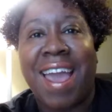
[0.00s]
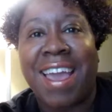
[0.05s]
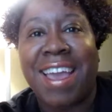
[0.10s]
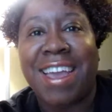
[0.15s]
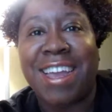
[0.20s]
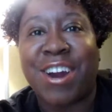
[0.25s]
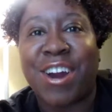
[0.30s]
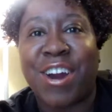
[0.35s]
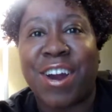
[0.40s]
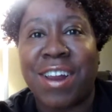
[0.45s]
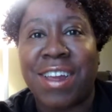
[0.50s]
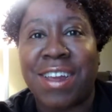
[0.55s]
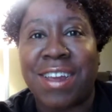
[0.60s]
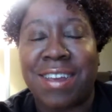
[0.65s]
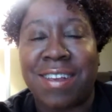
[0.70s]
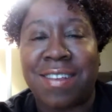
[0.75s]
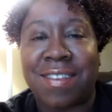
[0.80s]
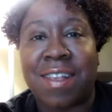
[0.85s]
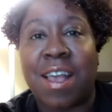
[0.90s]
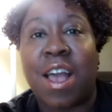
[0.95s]
Hey
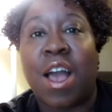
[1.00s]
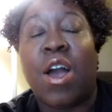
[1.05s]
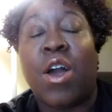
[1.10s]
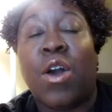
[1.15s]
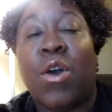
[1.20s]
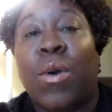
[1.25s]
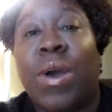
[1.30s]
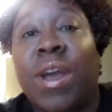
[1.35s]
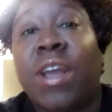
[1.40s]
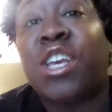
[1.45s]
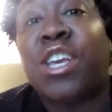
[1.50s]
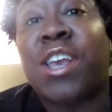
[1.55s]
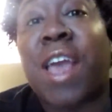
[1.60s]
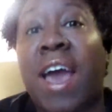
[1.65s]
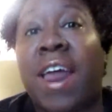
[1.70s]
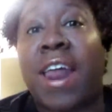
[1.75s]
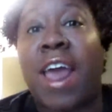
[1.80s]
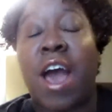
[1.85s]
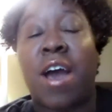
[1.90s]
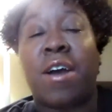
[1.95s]
Curlies, quick
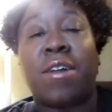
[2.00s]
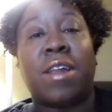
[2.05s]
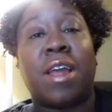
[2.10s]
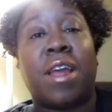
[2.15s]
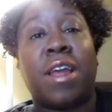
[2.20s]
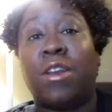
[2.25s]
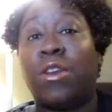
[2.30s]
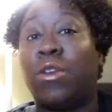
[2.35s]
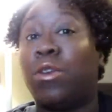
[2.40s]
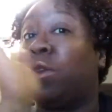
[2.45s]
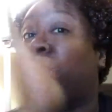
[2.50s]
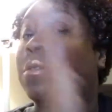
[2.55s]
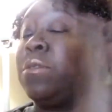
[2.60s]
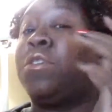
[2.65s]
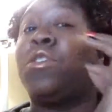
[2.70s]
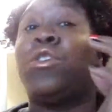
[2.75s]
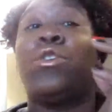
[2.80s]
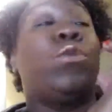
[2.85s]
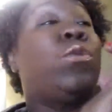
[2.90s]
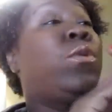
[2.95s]
shout out, and
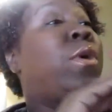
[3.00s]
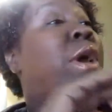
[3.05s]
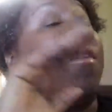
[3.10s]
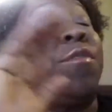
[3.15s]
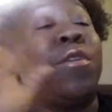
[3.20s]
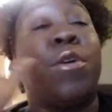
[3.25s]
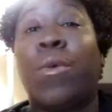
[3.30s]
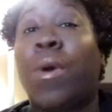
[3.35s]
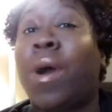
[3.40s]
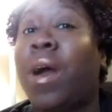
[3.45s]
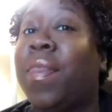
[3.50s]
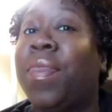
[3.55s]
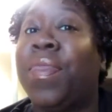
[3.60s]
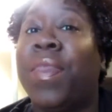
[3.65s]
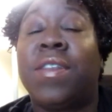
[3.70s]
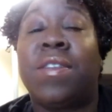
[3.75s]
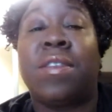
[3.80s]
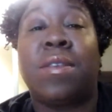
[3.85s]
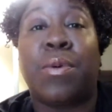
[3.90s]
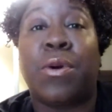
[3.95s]
to everyone
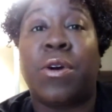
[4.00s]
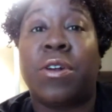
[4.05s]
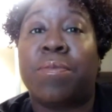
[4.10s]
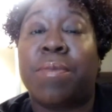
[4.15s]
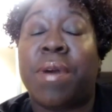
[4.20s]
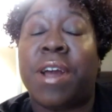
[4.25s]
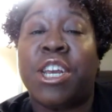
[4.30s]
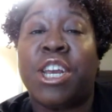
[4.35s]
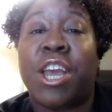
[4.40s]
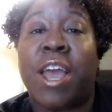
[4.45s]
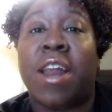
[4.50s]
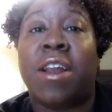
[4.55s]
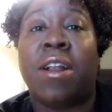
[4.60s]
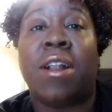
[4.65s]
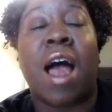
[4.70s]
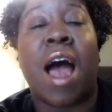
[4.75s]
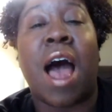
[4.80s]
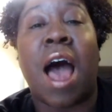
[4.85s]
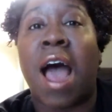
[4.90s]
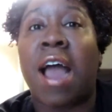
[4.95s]
that supports my
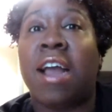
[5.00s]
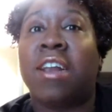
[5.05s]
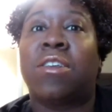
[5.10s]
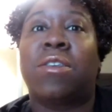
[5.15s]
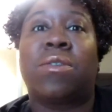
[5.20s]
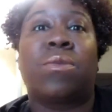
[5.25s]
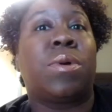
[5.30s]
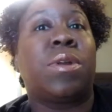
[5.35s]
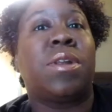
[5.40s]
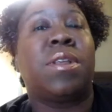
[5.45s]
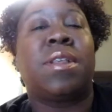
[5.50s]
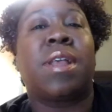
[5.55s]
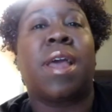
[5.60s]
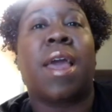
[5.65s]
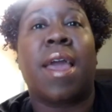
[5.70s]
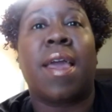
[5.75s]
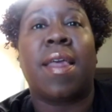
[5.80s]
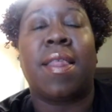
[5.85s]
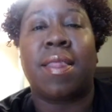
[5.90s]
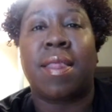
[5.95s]
channel, I just want to
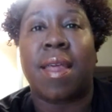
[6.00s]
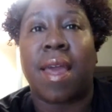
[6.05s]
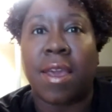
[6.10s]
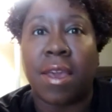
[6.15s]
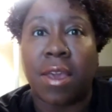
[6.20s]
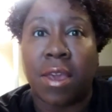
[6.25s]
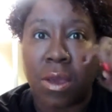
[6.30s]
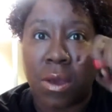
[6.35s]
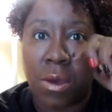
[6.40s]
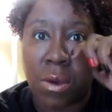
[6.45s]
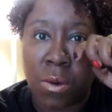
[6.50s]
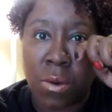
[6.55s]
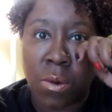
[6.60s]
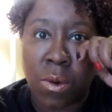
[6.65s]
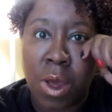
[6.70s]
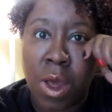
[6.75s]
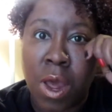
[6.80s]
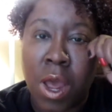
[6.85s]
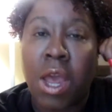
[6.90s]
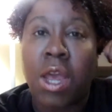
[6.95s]
say thank
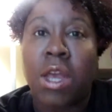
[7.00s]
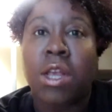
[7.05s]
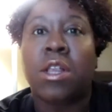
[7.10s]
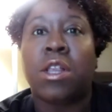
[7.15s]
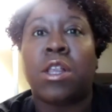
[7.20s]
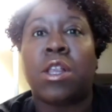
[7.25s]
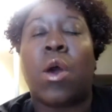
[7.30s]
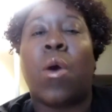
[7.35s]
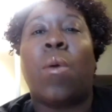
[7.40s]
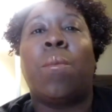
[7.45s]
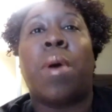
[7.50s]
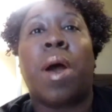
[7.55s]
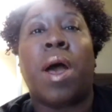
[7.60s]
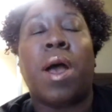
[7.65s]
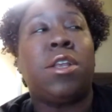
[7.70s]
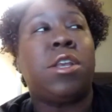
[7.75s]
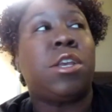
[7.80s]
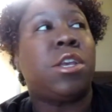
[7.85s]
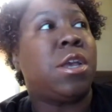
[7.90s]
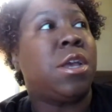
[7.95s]
you so
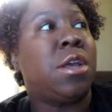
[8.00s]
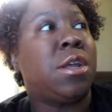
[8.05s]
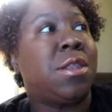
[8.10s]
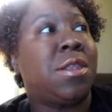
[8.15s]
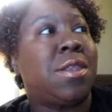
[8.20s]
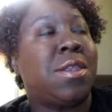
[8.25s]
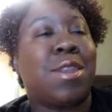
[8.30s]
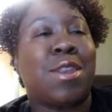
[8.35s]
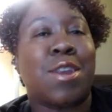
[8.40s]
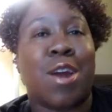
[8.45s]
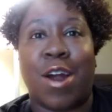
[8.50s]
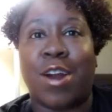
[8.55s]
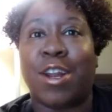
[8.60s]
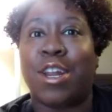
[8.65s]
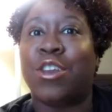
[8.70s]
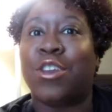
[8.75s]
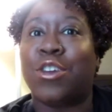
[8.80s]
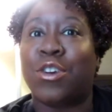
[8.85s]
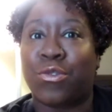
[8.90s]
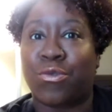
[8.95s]
much. It's
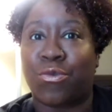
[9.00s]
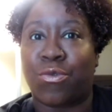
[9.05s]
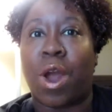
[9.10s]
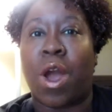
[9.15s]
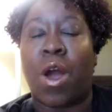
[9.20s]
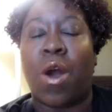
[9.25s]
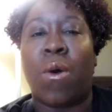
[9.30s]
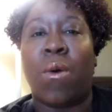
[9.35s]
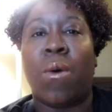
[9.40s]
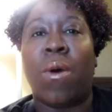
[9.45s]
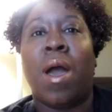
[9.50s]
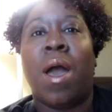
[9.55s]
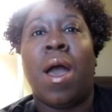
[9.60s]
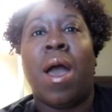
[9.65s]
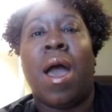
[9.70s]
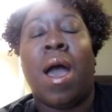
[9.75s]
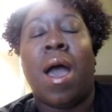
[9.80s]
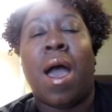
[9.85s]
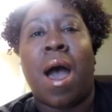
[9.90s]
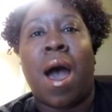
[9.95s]
starting to grow.
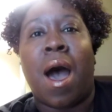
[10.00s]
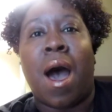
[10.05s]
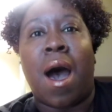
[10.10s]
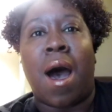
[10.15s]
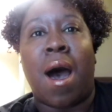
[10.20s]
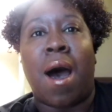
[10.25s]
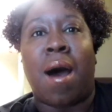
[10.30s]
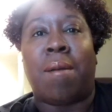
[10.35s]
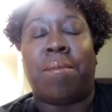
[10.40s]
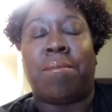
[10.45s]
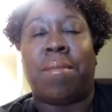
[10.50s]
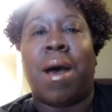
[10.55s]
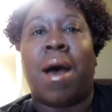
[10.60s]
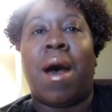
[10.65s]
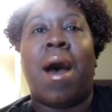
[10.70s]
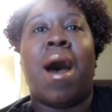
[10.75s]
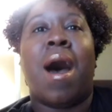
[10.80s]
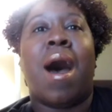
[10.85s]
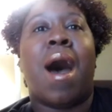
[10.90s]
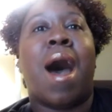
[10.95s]

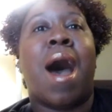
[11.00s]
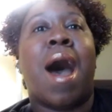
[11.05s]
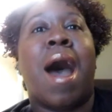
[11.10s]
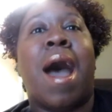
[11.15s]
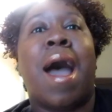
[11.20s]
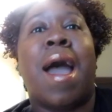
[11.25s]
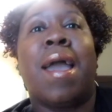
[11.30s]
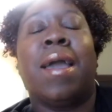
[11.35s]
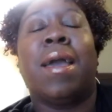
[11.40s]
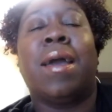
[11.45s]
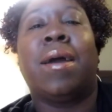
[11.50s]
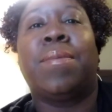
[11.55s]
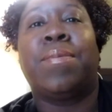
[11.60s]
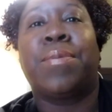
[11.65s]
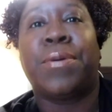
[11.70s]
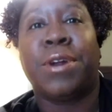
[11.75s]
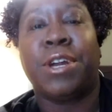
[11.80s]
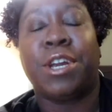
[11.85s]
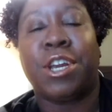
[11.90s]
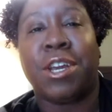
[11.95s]
I
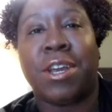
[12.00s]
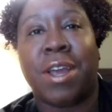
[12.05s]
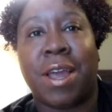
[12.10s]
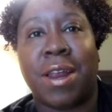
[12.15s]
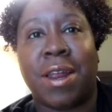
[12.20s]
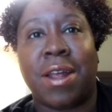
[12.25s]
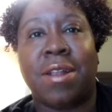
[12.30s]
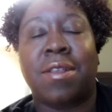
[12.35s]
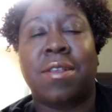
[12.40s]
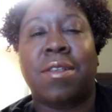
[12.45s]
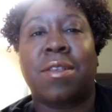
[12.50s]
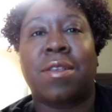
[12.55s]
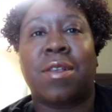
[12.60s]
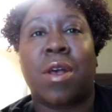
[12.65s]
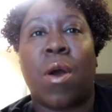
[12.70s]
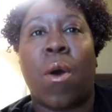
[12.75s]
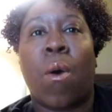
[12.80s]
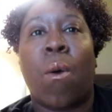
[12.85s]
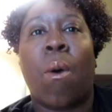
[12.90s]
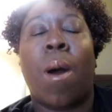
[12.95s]
appreciate it
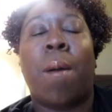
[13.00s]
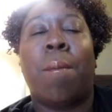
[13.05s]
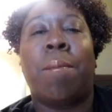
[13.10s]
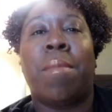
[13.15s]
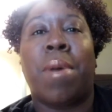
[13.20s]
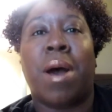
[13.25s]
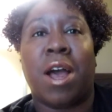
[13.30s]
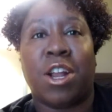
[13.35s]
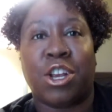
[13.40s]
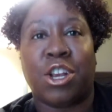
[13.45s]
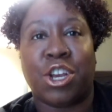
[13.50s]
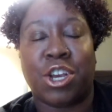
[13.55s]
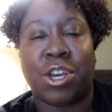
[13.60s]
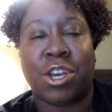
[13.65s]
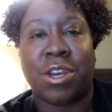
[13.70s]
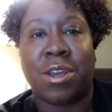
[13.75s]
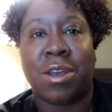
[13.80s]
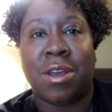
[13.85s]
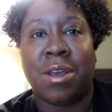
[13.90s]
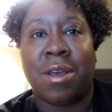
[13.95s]
so
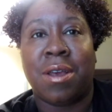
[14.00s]
much.